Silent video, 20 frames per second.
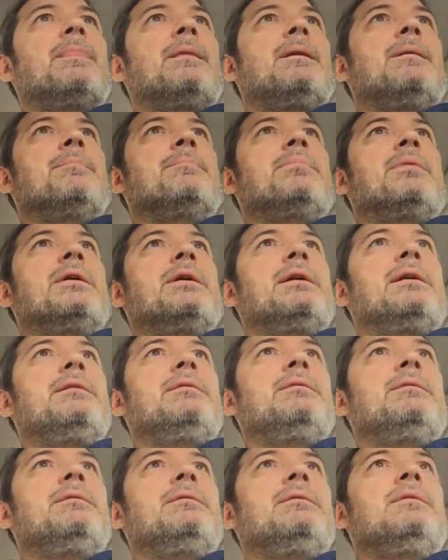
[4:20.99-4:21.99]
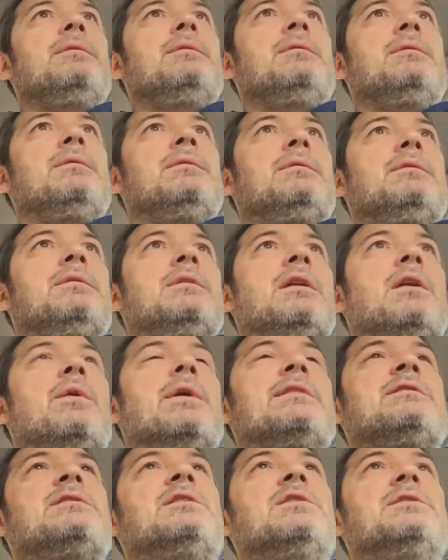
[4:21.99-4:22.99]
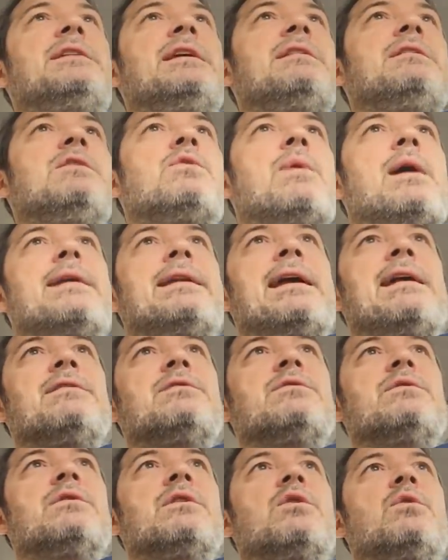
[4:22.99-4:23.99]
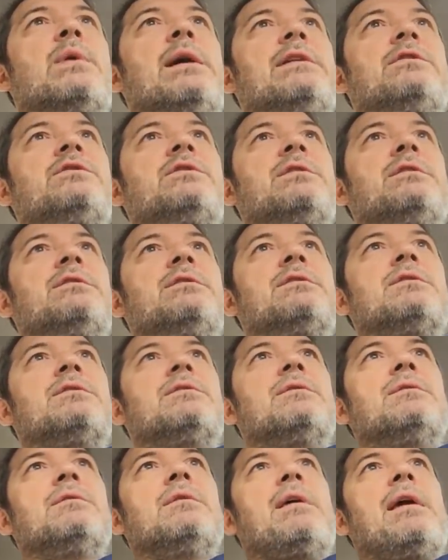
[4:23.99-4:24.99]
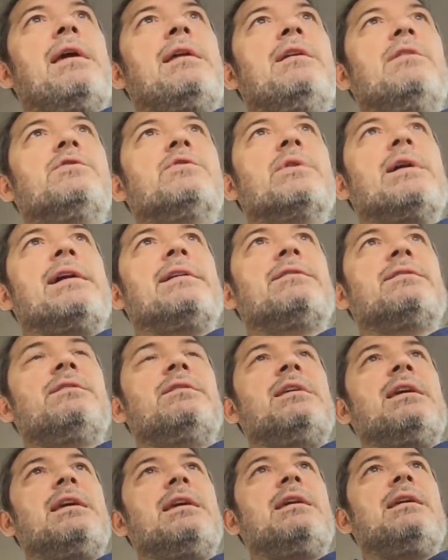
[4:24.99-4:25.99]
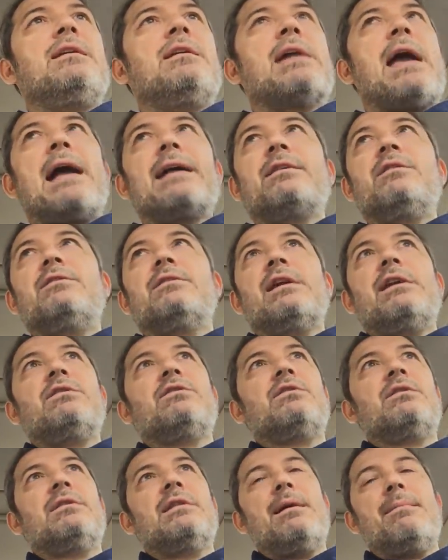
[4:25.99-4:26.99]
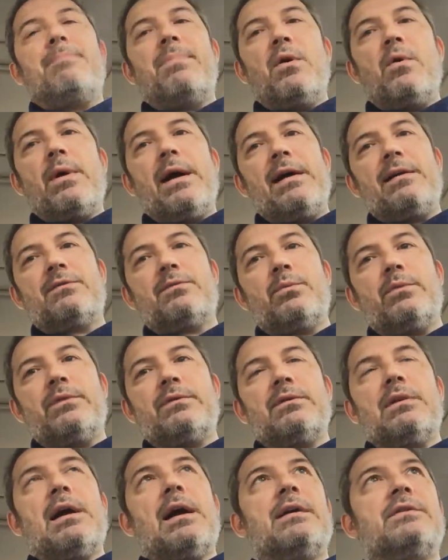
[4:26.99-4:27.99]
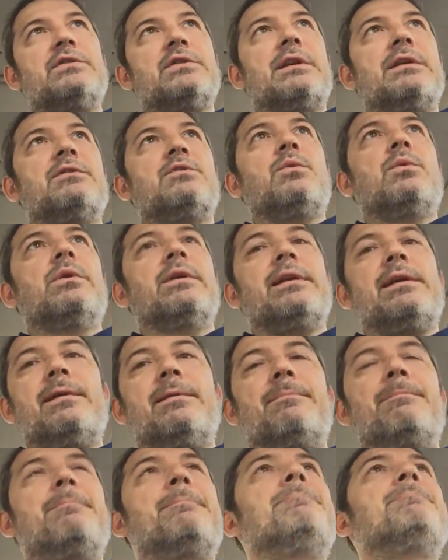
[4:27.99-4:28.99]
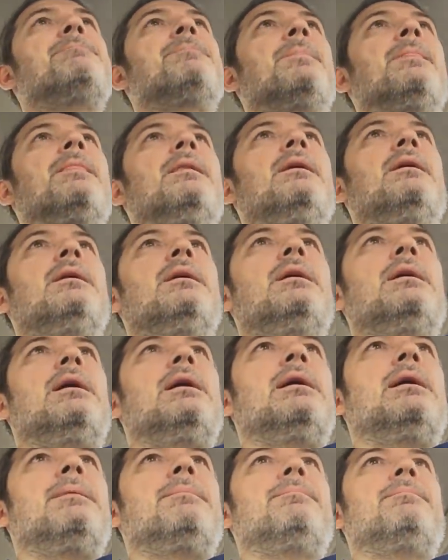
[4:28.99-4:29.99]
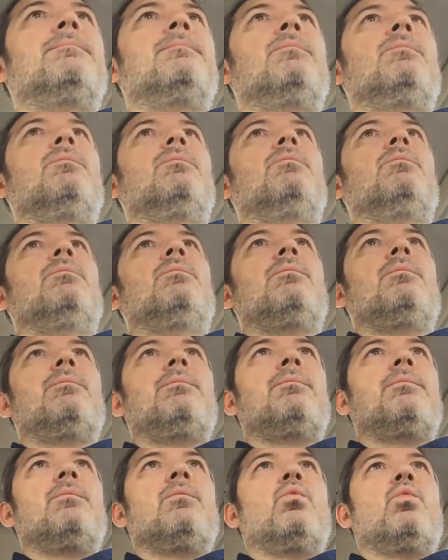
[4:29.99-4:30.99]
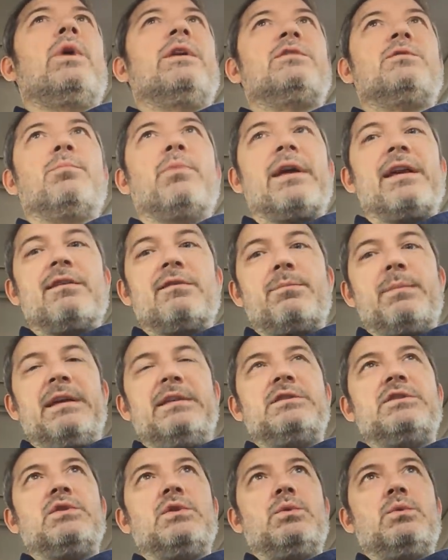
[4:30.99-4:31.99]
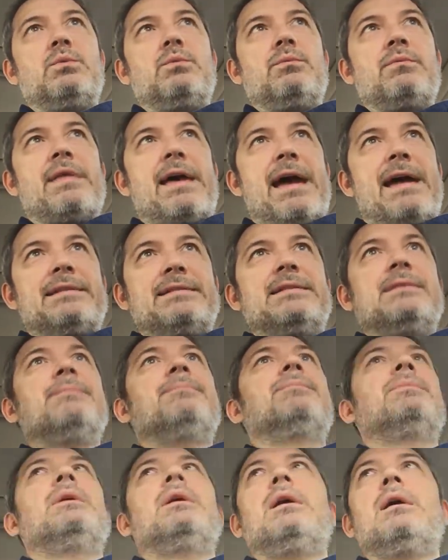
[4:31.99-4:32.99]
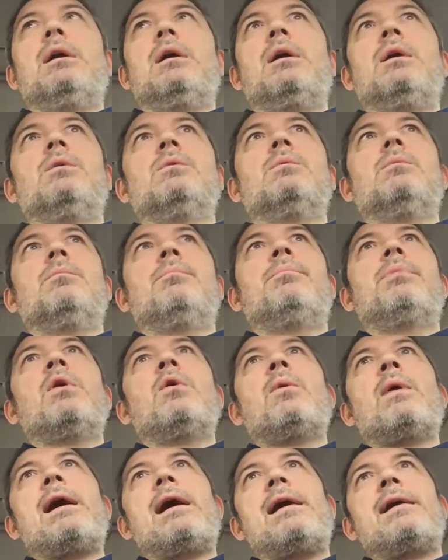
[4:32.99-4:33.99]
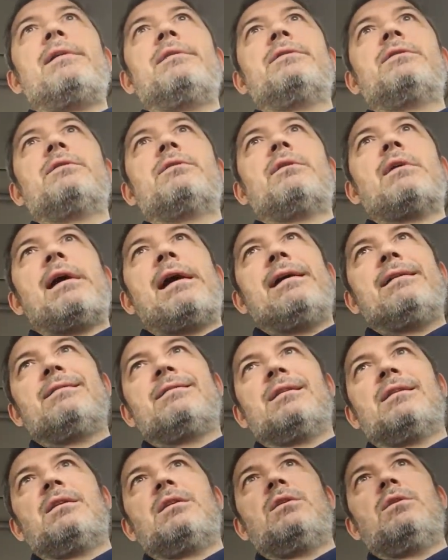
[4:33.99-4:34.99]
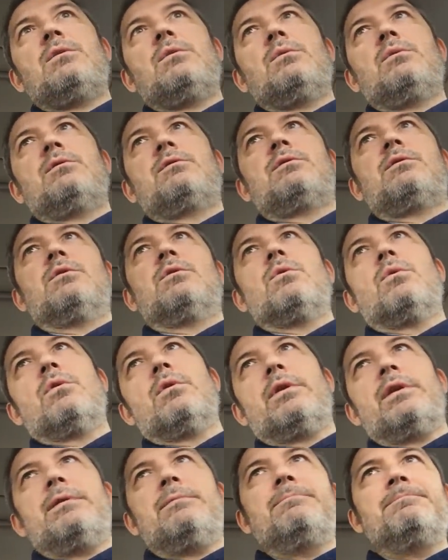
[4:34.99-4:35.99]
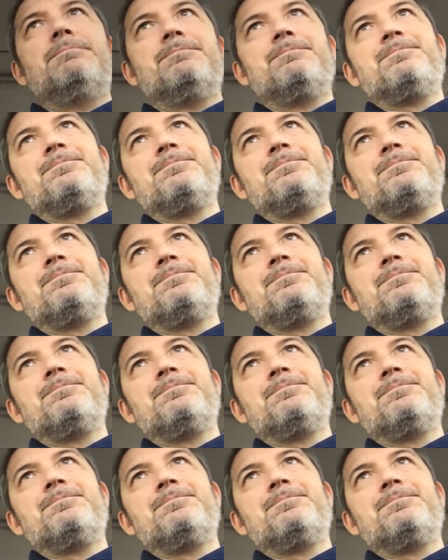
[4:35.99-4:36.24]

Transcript: uh, but, you know, it still didn't quite answer the questions and address the accusation that Boaz was lodging toward him. Um, which brings me to that. Uh, Boaz has accused Gordon,